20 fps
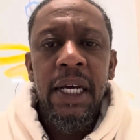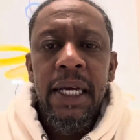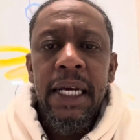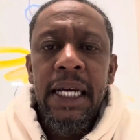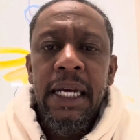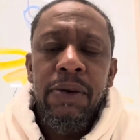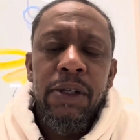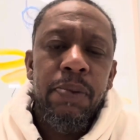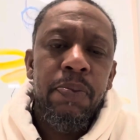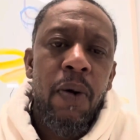
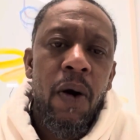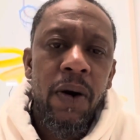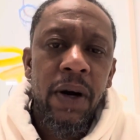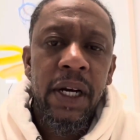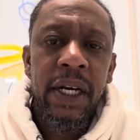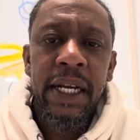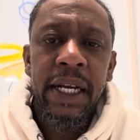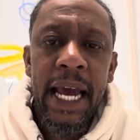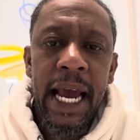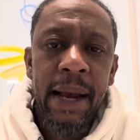it was part of
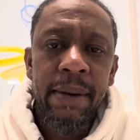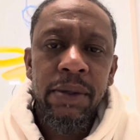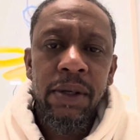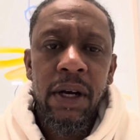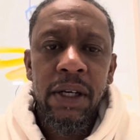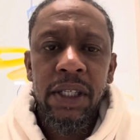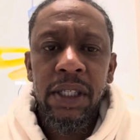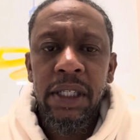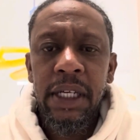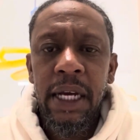the game. So
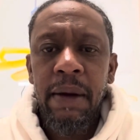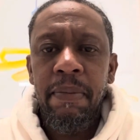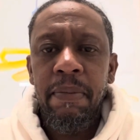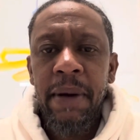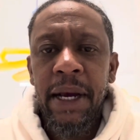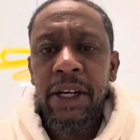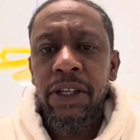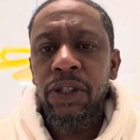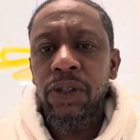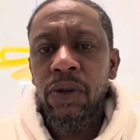I just say,
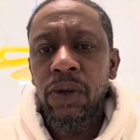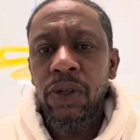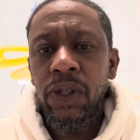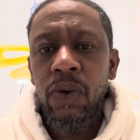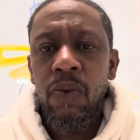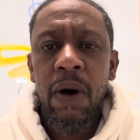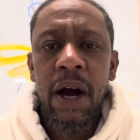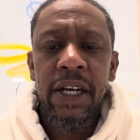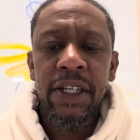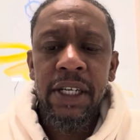make sure you
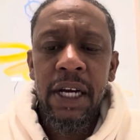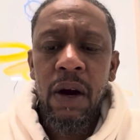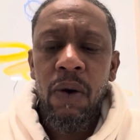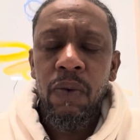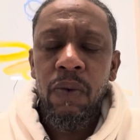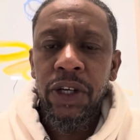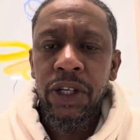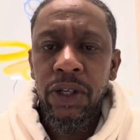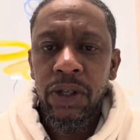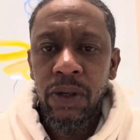watch out
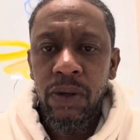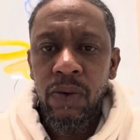when